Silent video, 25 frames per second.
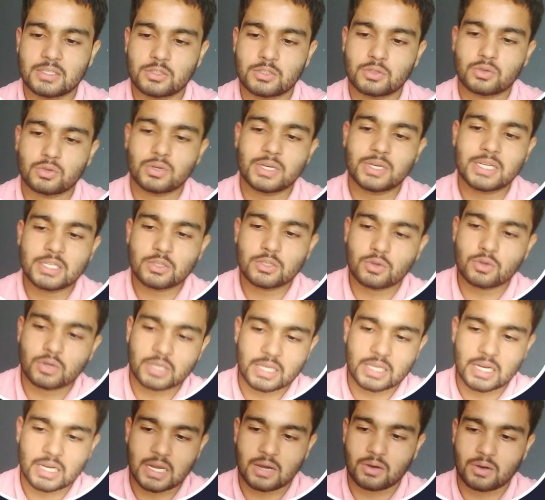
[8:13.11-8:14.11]
So it is
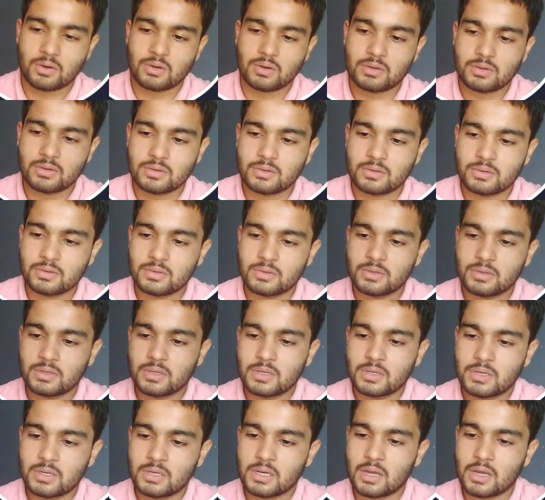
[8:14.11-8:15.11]
okay now.
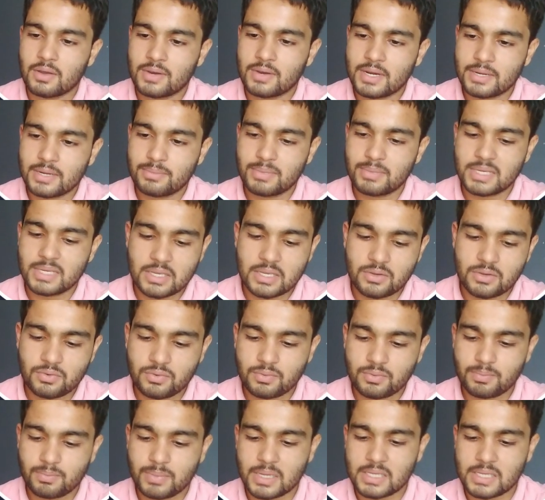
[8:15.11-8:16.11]
Now let me give
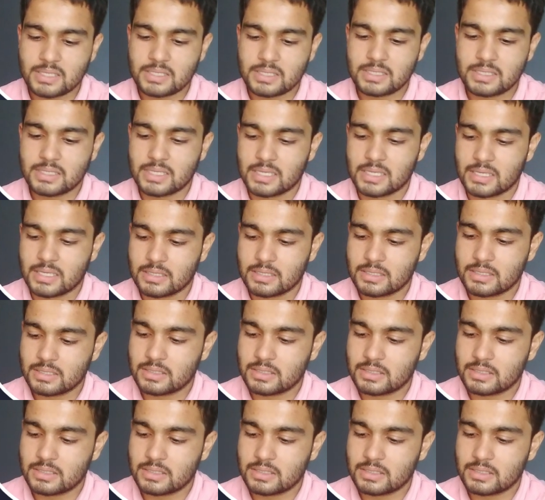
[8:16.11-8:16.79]
plus c.